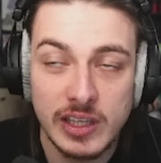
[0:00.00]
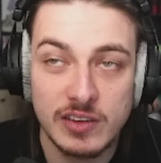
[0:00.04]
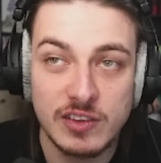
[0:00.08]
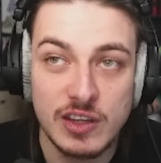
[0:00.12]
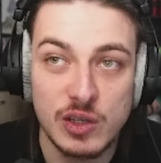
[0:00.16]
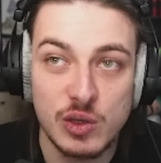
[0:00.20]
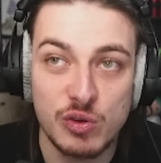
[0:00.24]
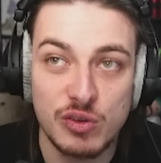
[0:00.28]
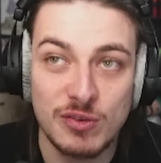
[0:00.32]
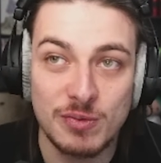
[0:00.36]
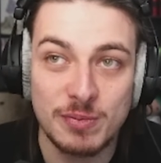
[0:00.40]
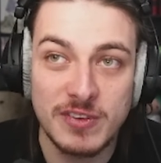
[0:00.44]
if they
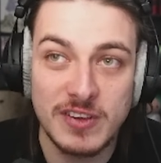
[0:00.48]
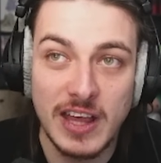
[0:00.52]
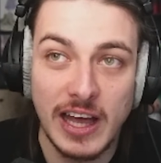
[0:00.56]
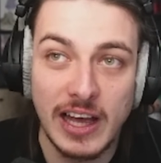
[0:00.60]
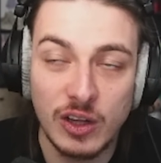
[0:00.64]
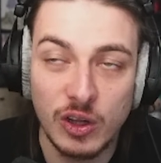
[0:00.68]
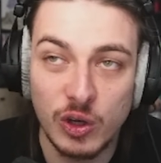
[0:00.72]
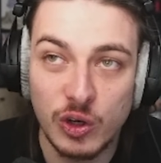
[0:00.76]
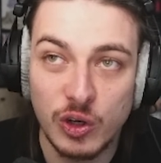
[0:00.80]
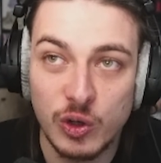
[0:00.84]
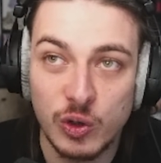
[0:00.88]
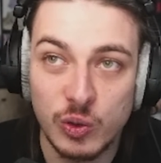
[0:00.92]
use
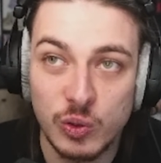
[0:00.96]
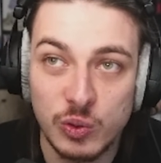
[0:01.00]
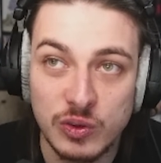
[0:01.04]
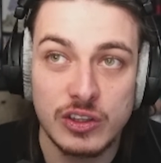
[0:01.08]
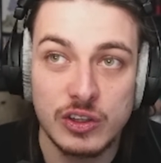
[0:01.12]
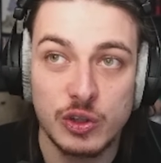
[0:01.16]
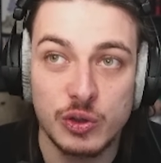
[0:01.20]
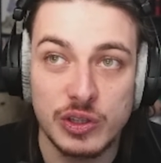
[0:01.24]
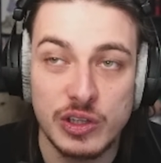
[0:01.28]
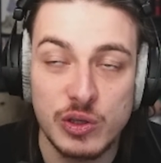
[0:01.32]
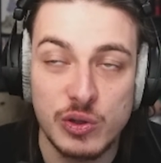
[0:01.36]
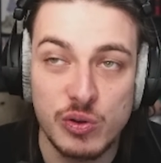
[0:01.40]
Psylocke ult,
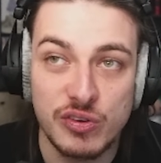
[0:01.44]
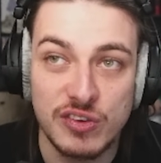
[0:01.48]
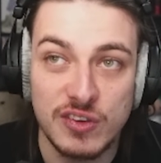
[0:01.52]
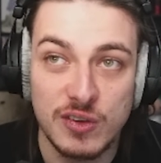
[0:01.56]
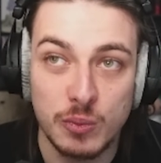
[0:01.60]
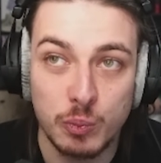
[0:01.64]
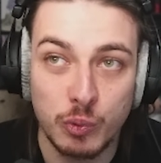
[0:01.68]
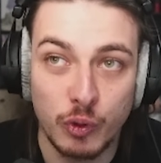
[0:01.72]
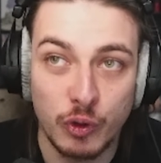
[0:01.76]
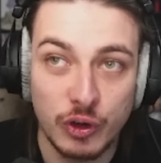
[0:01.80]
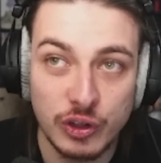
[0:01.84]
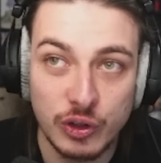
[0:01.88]
you're gonna use
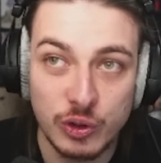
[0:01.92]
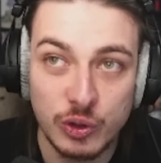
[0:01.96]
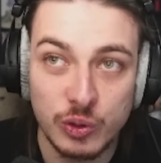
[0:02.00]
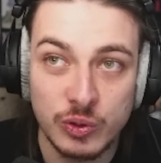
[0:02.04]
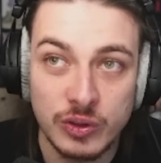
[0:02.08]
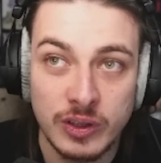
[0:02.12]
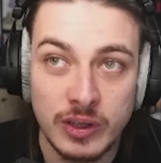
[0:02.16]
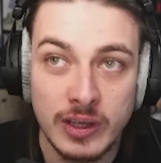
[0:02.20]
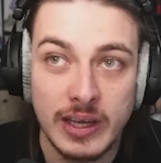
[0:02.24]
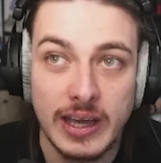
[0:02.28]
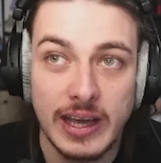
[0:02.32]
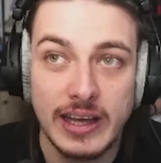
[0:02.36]
support ult,
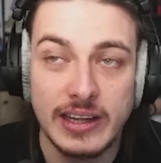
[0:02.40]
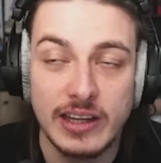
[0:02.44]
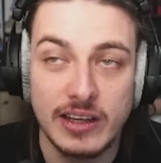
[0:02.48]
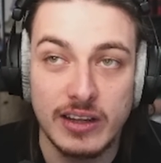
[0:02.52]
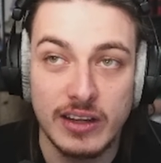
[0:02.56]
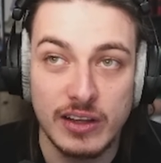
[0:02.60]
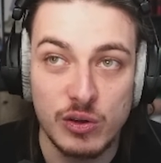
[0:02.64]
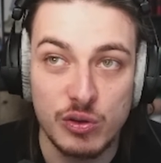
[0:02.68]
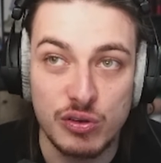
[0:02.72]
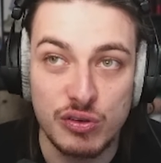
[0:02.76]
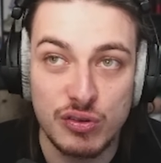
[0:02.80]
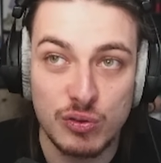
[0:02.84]
and then
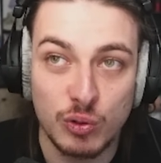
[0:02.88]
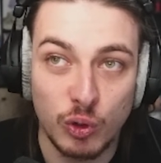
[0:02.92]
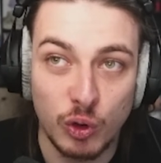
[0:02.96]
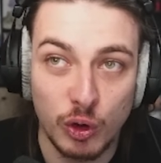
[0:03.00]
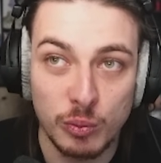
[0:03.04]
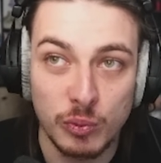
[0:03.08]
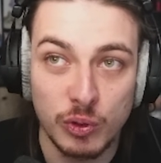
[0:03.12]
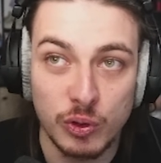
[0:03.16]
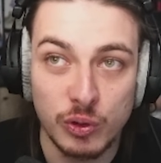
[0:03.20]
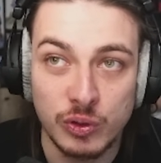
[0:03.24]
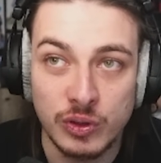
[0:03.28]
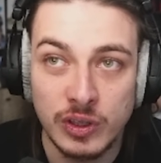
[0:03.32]
they use
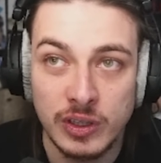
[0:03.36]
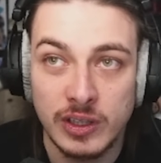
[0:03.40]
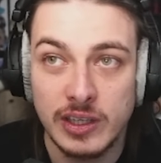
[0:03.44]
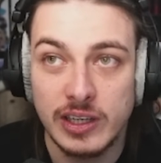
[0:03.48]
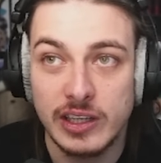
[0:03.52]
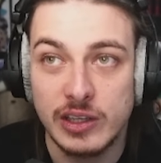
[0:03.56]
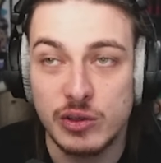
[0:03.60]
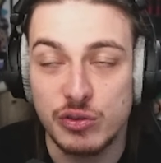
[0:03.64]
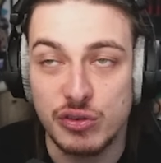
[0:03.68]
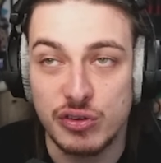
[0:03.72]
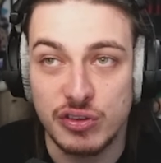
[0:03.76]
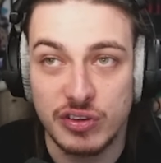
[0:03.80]
Storm ult,
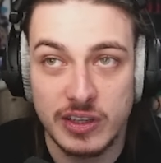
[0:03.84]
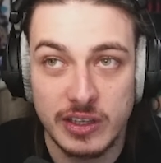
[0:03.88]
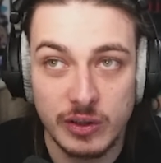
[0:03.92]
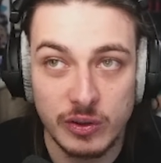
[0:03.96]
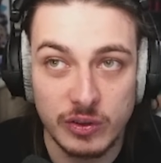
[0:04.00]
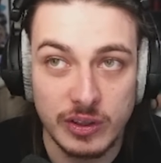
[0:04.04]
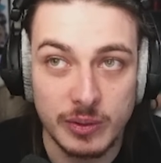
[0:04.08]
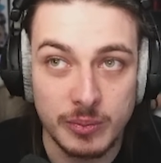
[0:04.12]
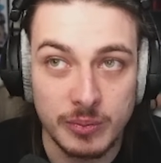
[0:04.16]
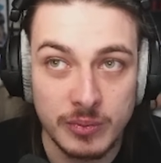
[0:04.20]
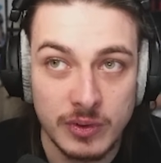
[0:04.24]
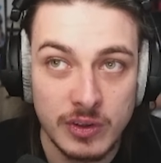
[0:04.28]
and you just kill
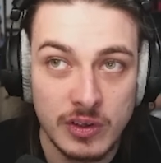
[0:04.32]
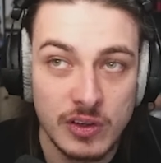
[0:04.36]
them.